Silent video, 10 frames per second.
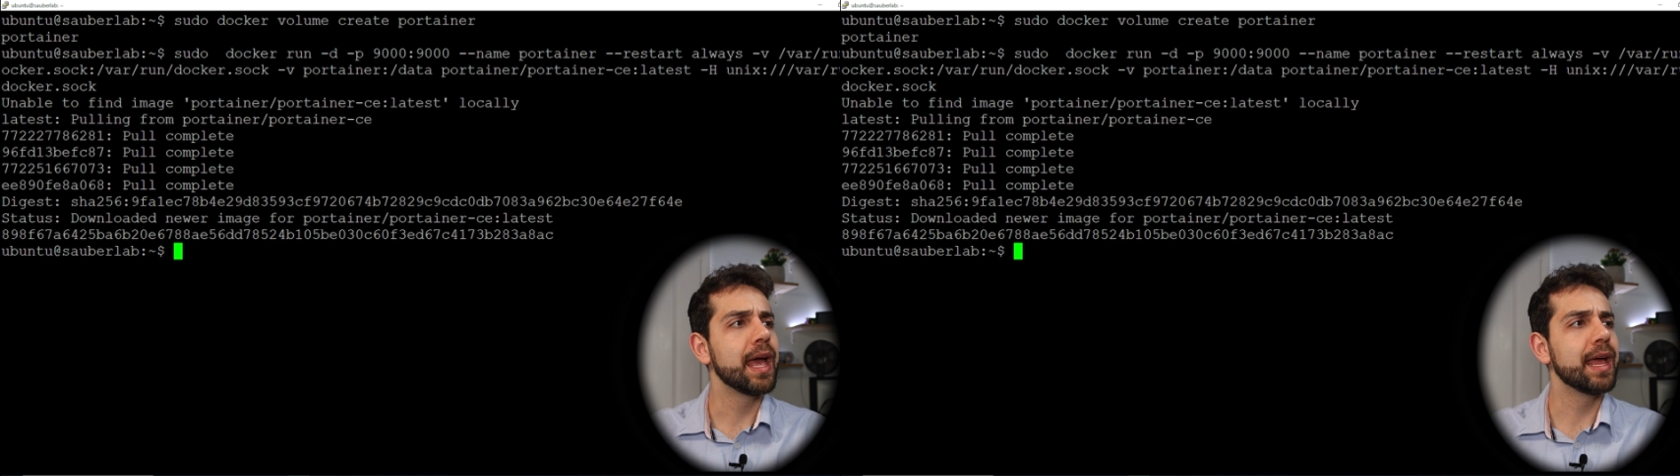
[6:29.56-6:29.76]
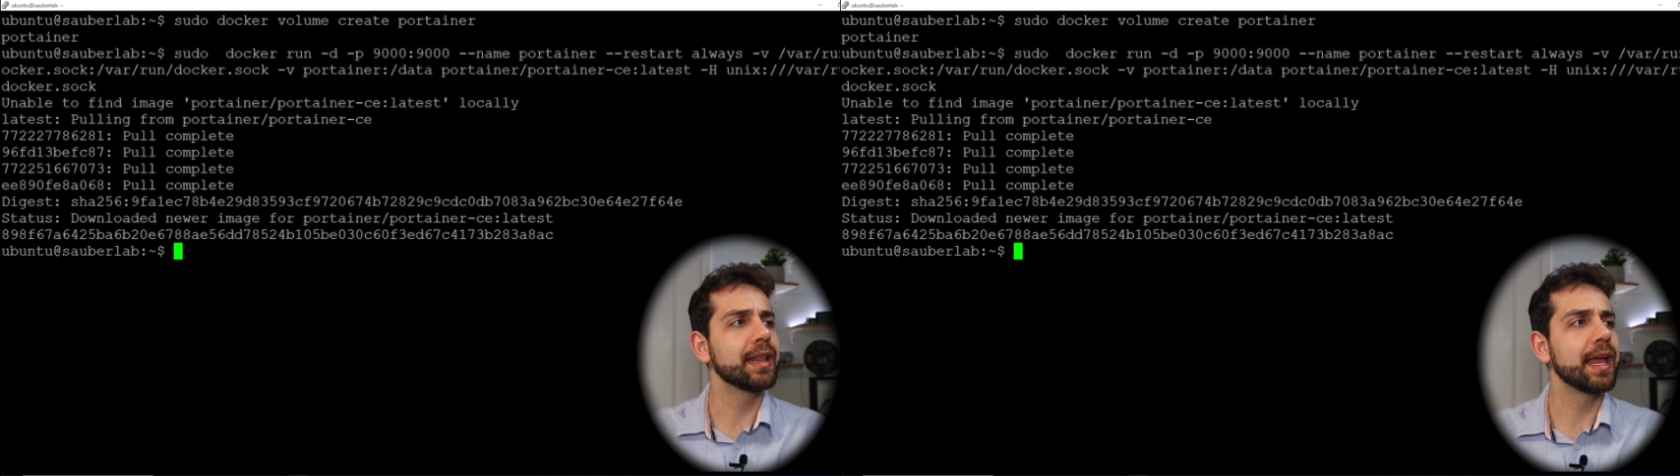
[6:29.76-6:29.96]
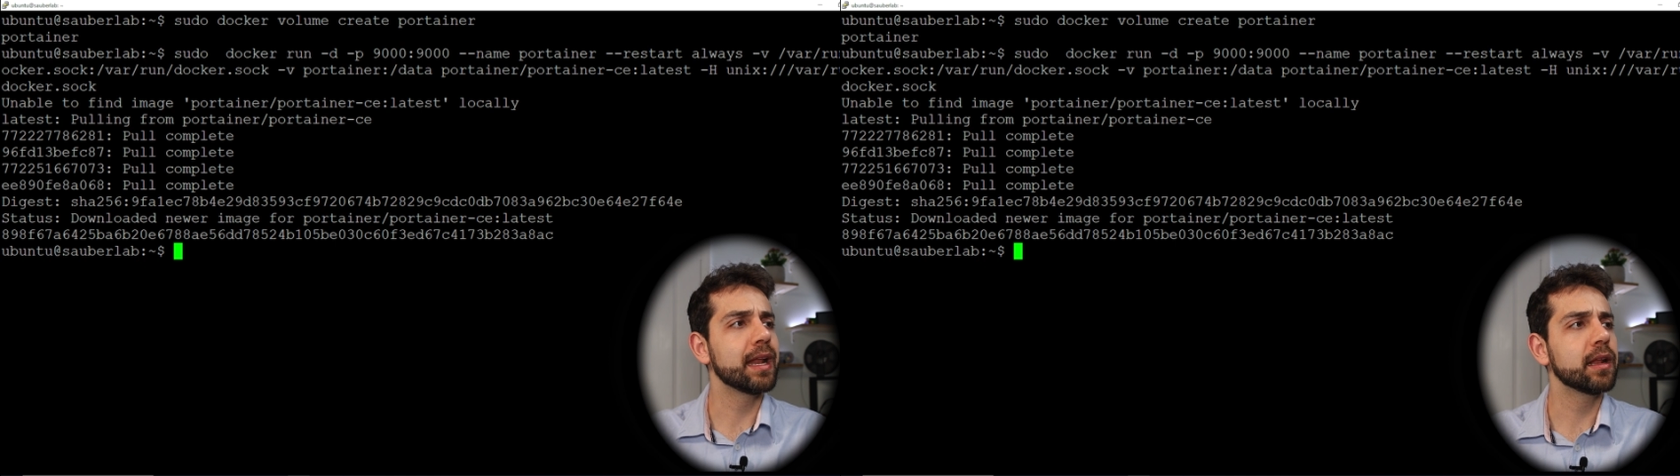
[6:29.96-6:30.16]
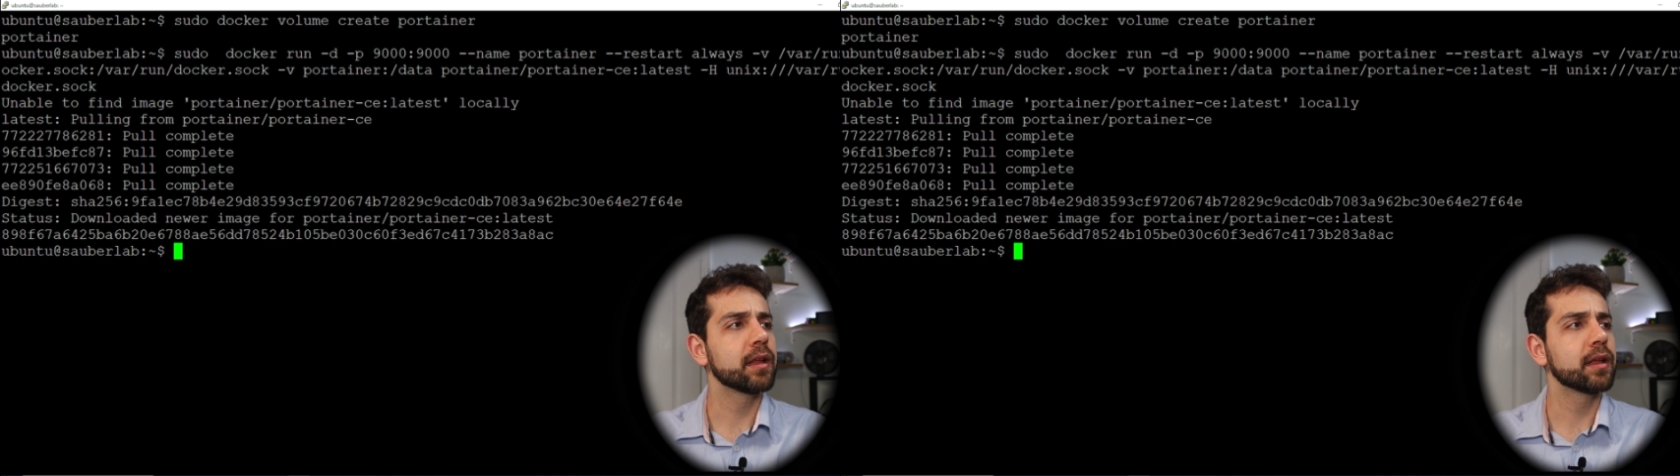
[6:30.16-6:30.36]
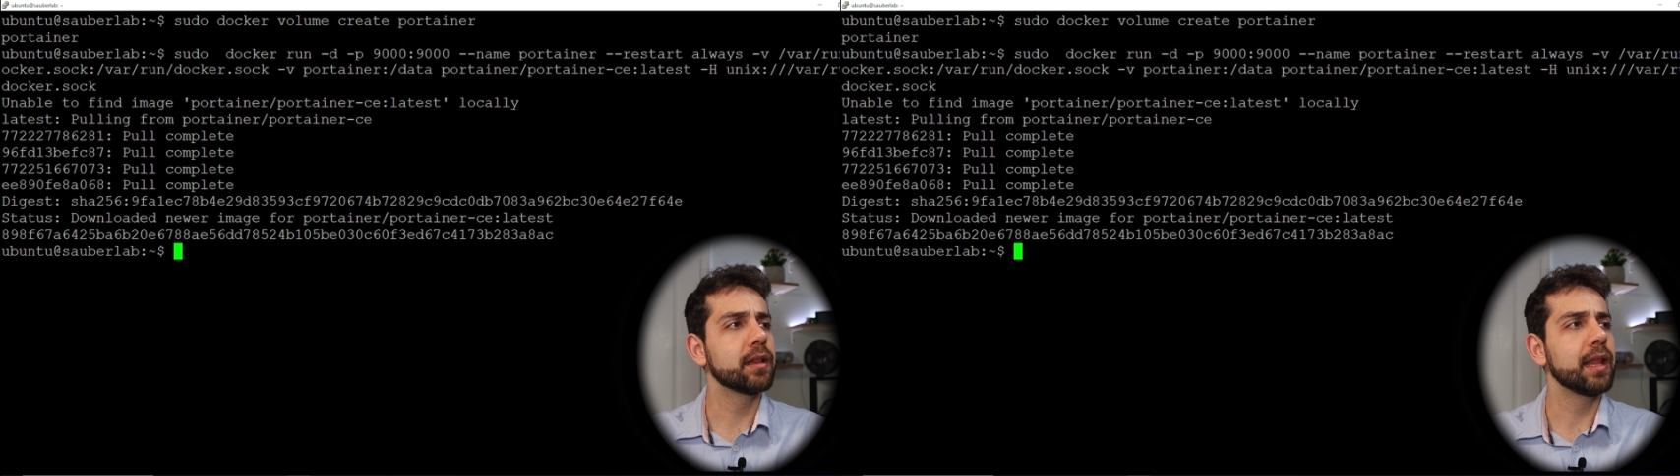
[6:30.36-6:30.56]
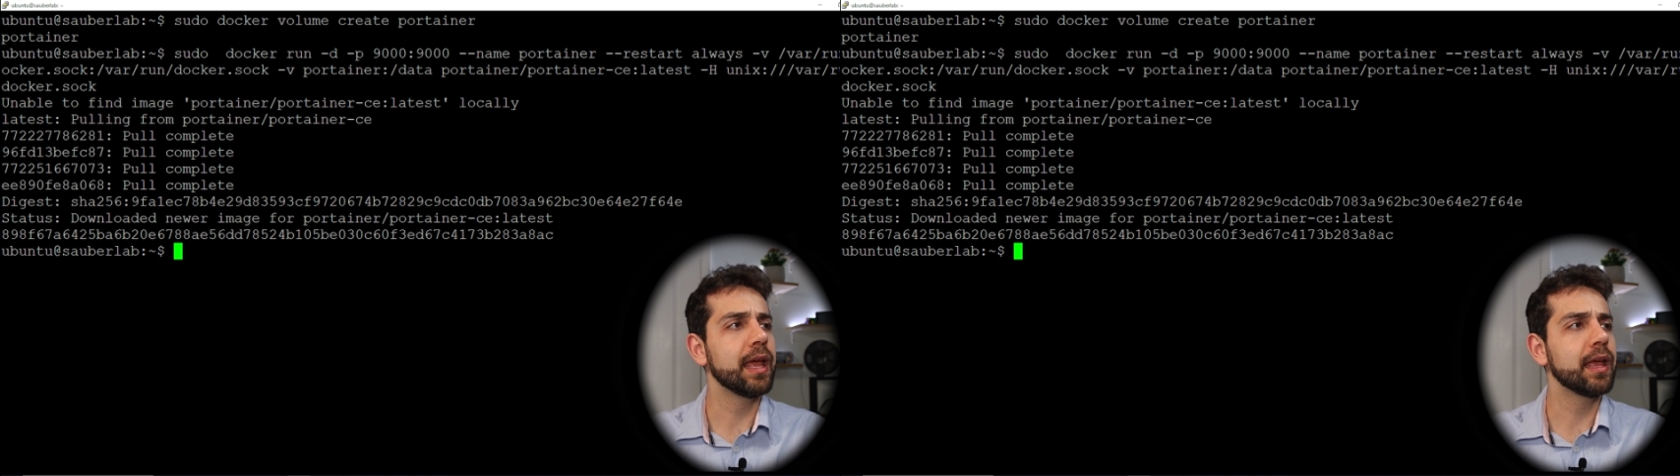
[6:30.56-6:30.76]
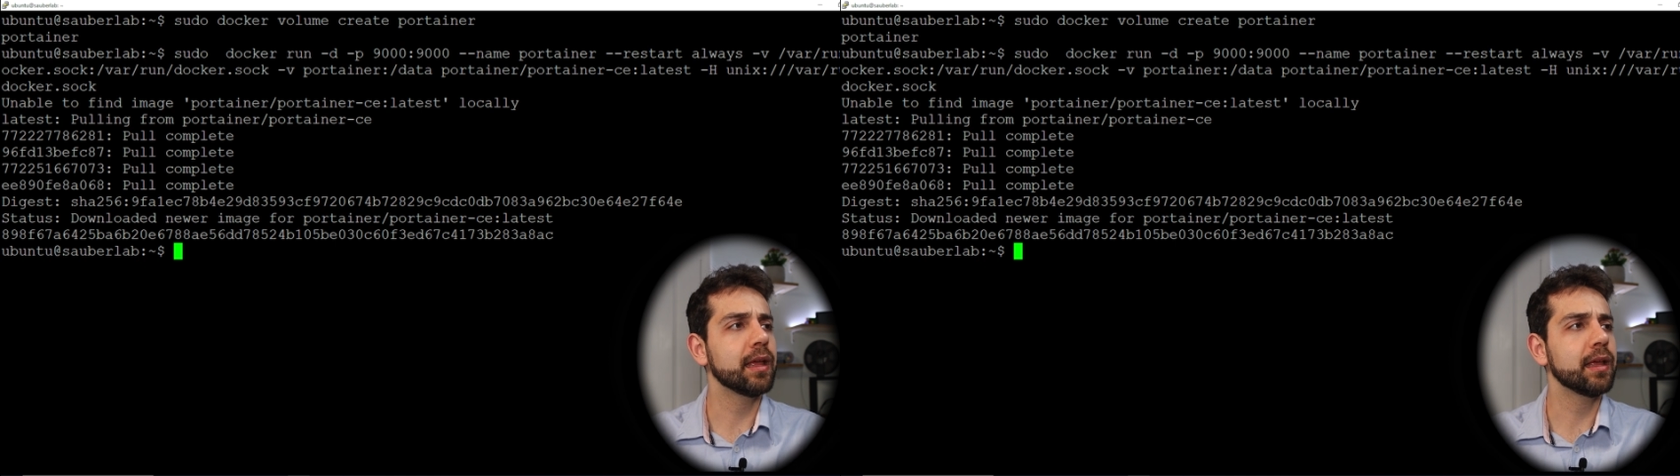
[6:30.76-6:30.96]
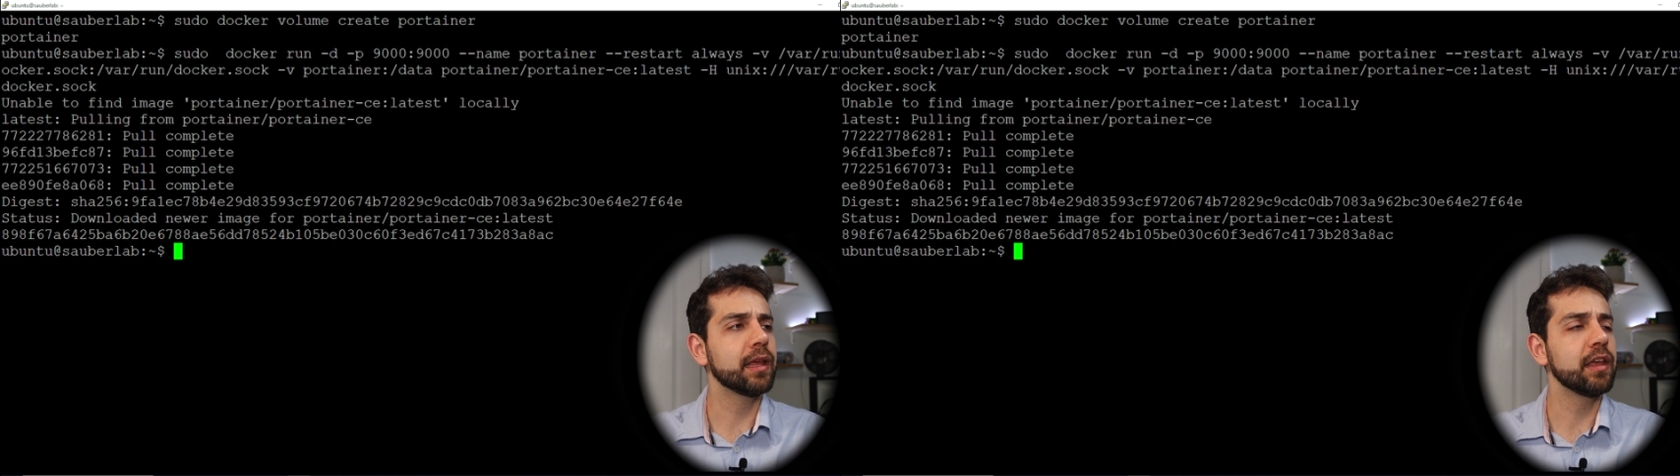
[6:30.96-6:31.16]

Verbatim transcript: and then they